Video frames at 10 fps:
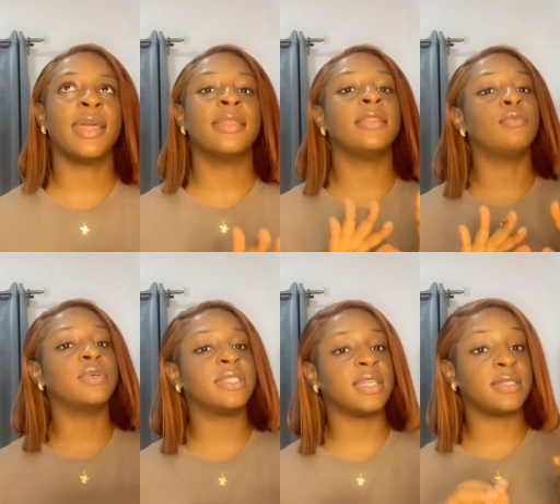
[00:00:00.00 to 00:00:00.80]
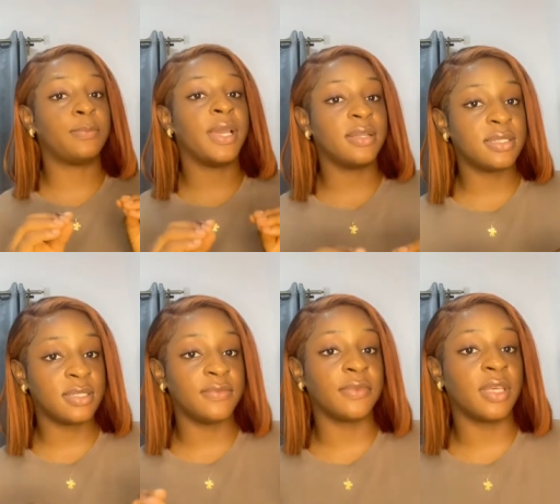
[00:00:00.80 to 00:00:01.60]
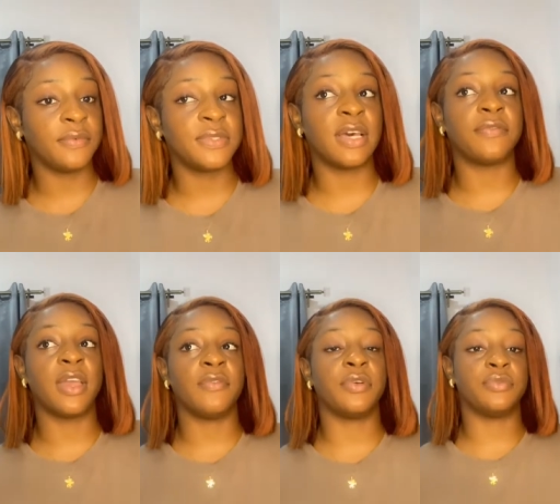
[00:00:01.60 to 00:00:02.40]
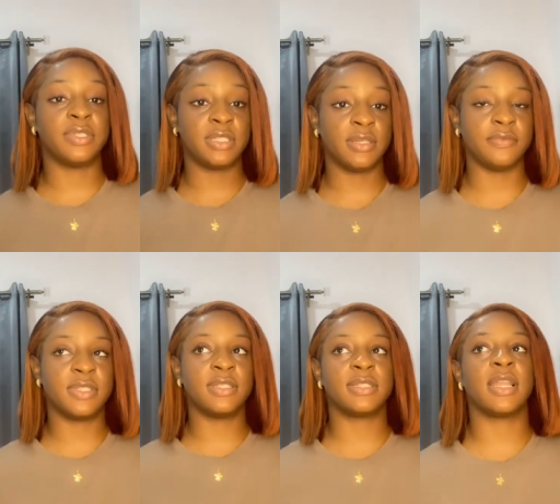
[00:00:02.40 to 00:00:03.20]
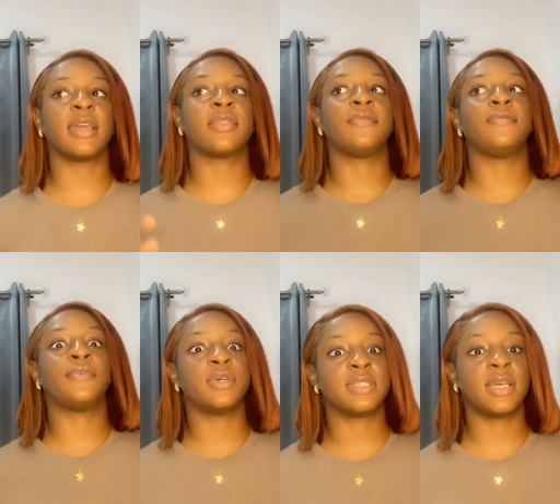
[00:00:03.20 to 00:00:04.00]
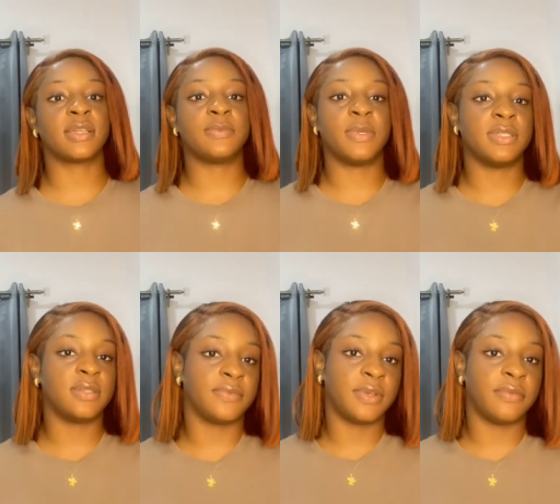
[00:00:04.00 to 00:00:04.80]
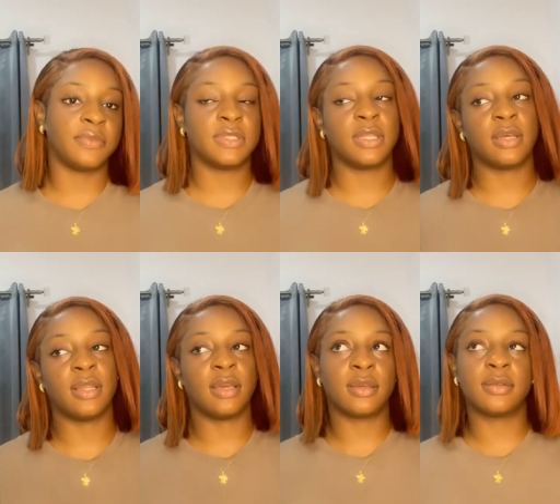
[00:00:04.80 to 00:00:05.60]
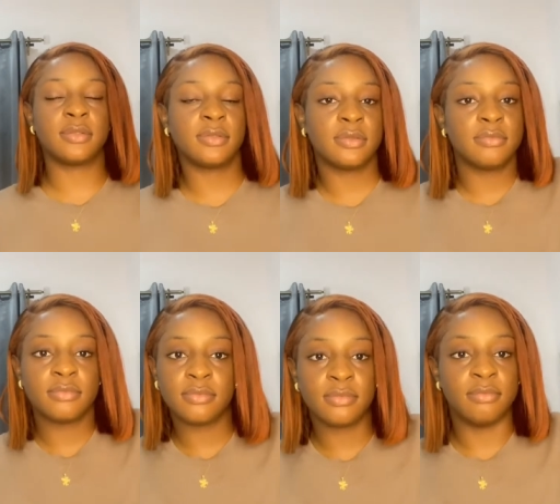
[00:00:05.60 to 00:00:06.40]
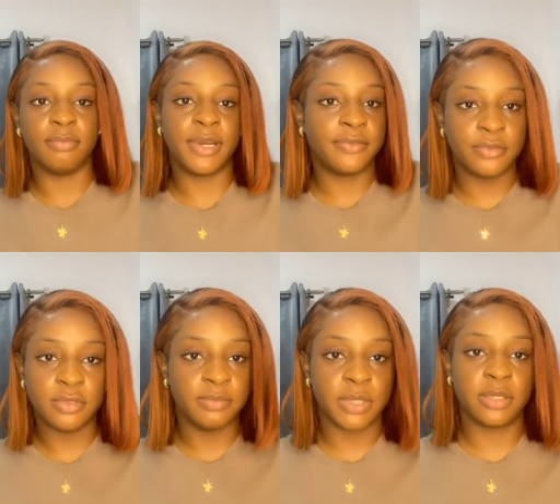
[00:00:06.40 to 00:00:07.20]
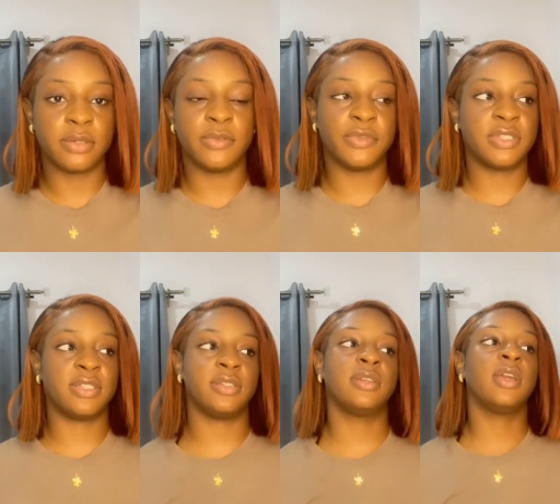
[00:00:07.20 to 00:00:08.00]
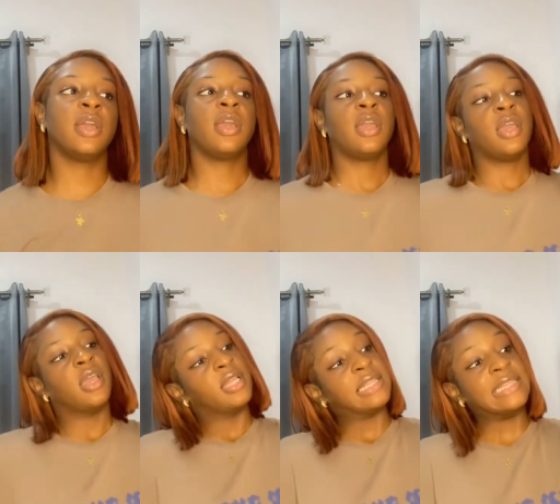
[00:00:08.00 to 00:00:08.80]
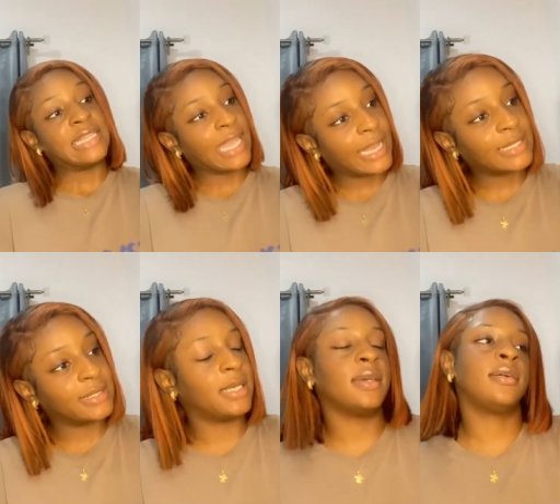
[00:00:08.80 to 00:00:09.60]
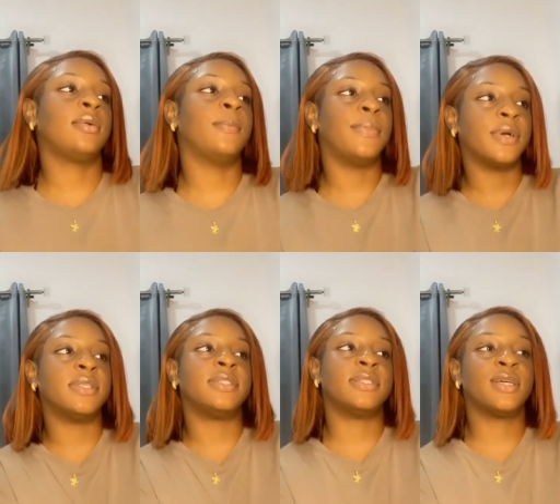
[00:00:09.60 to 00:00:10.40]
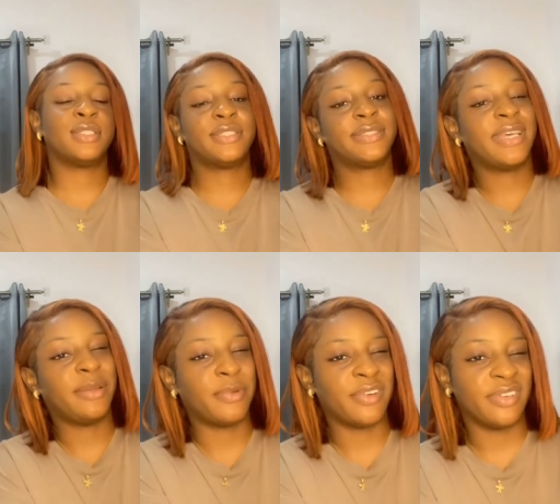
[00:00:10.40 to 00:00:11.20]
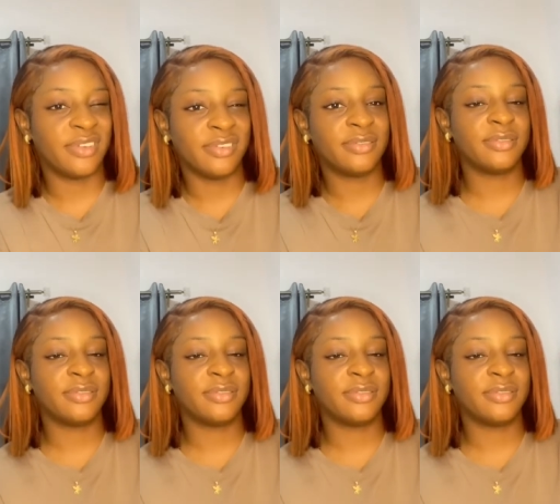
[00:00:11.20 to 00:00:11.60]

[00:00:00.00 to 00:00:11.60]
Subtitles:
the most expensive gift I've ever received. This is like the first expensive gift that like baffled me, obviously. Then, but not anymore, you know.